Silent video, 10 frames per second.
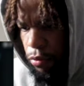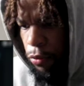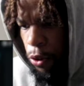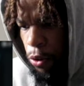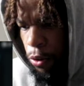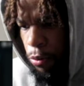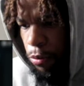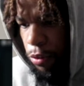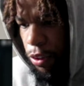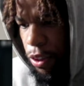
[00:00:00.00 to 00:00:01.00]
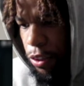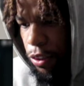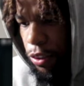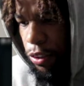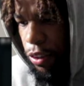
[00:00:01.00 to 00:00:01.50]
Hold up,
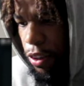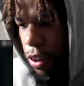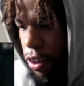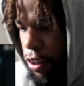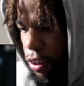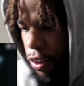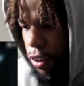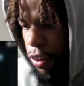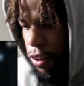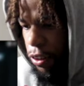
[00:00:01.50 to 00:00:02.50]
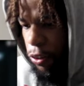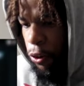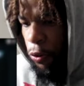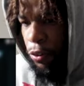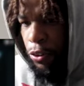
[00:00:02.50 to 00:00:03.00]
yes, you
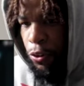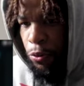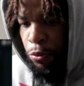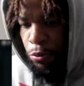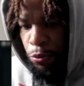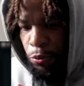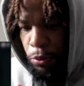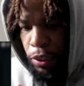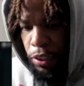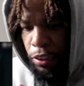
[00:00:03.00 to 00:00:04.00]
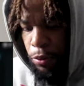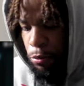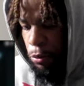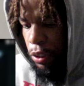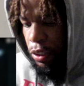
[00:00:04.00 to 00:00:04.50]
already know, we need
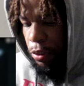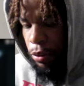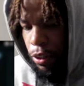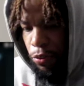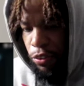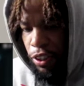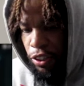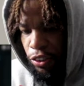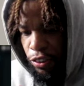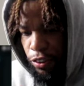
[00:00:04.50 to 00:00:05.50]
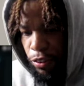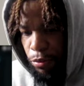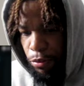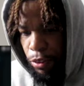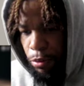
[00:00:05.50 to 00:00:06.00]
some clarification.
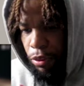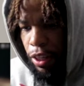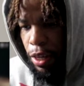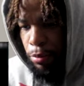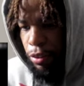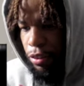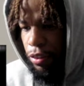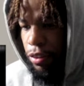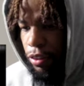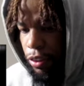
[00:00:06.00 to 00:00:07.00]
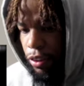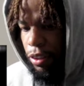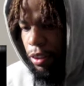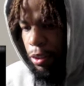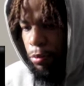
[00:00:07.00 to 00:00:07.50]
Caps.
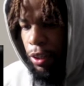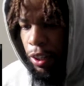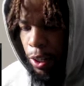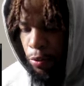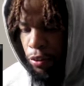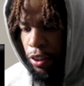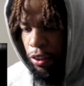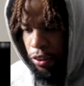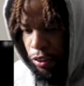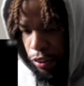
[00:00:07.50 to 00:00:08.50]
Give me that clarification.